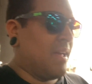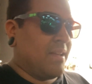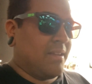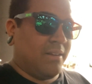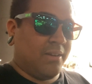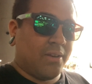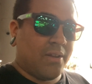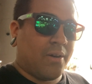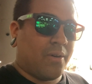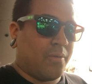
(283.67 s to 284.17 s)

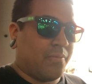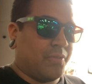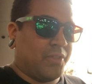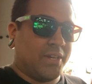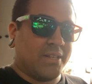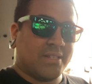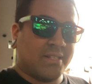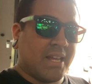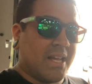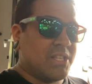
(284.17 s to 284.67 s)
you know, the
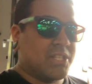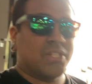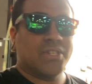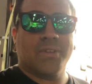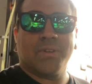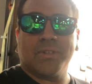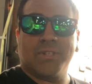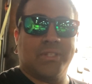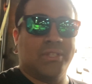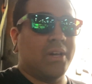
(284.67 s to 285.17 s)

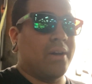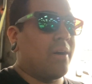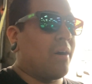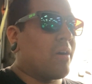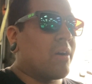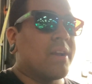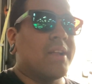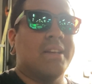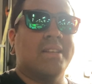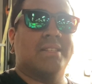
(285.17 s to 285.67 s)
sensors and the
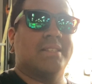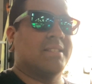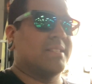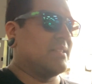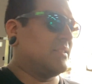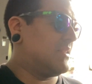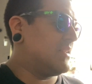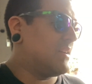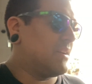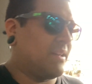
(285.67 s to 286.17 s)
harness
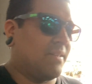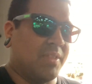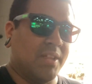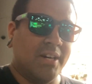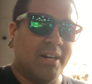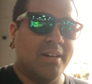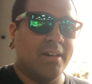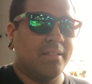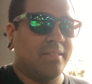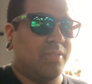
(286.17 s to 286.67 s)
and
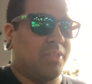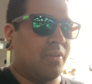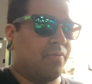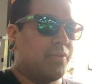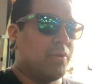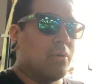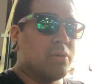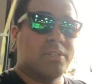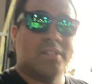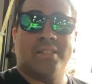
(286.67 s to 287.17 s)
the
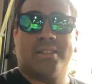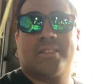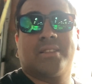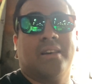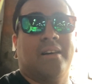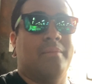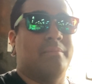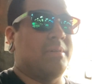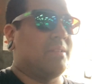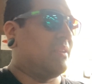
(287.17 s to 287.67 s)
fuel
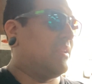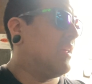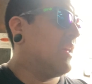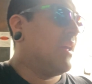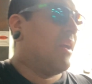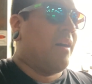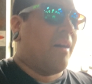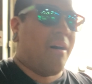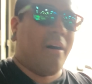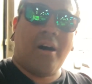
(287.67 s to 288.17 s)
system and
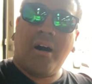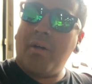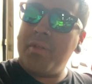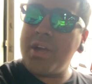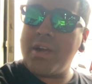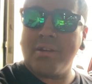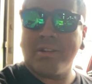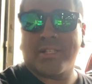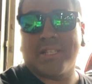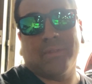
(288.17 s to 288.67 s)
all the
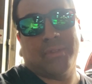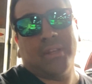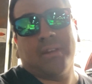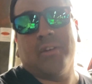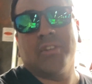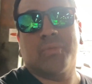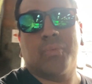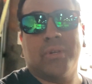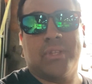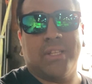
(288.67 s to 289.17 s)
other stuff that
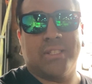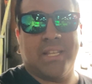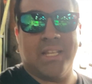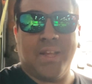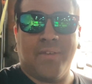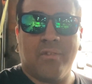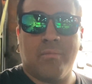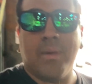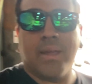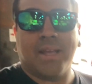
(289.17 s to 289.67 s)
goes with it to
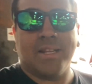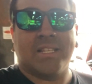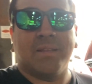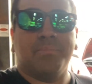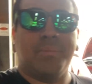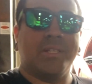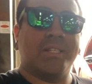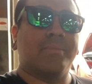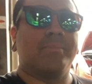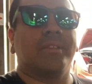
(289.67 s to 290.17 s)
even make it to
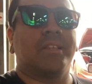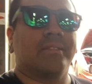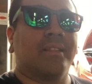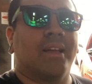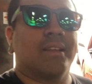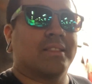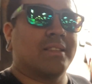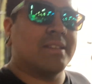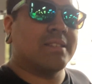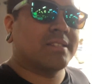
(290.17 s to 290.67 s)
be something
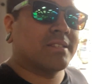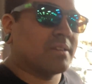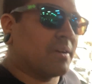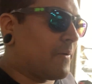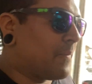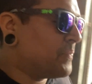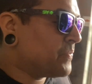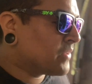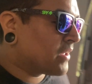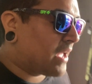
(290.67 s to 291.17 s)
like this.
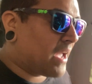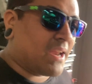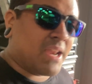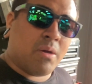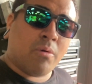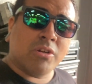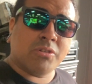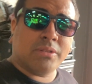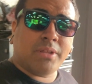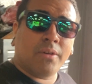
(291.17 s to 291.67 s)
So
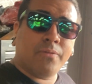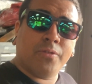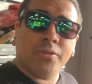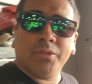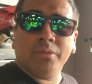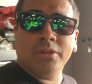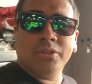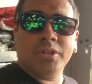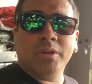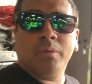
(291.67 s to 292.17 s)
anyways, without
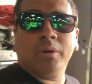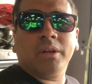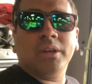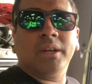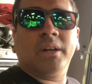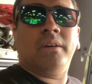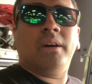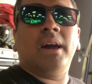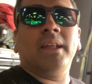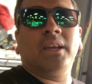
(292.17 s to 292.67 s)
further ado, we're gonna
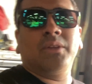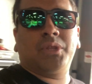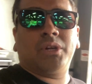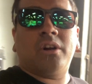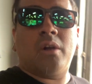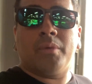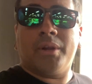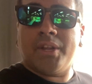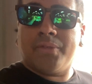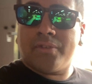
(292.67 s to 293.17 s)
go ahead and get the
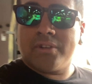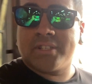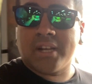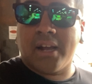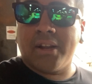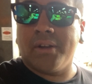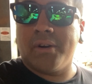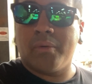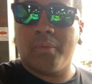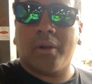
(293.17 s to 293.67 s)
car ready for
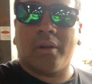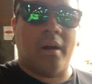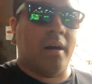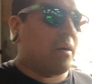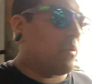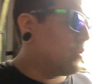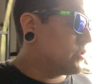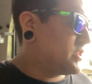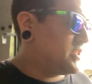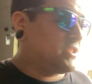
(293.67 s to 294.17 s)

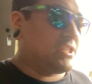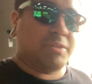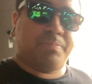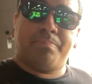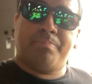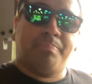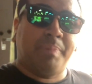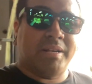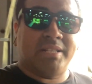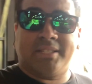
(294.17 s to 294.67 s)
dyno, which is just
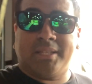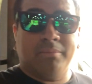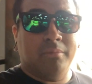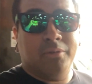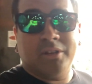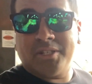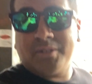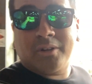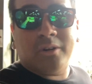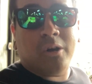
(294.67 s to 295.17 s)
basically
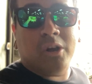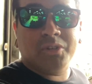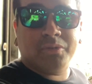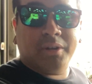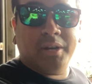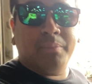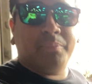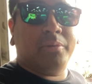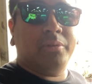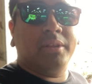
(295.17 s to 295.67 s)
moving some cars
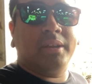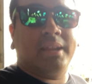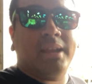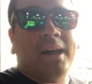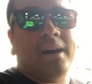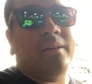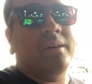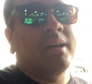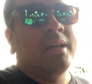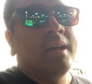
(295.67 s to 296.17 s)
around and pulling it
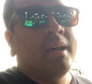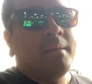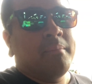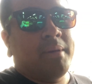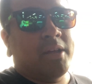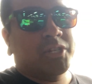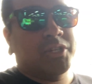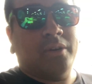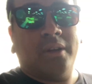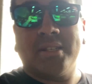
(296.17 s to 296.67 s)
out.
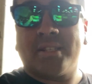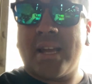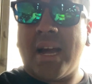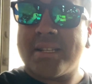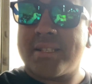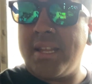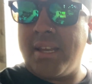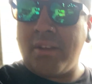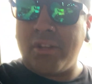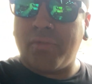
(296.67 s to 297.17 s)
Make sure his gas
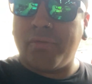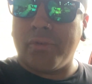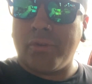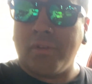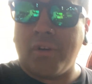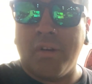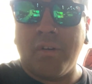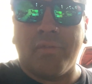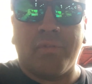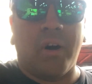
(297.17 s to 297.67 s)
tank is full of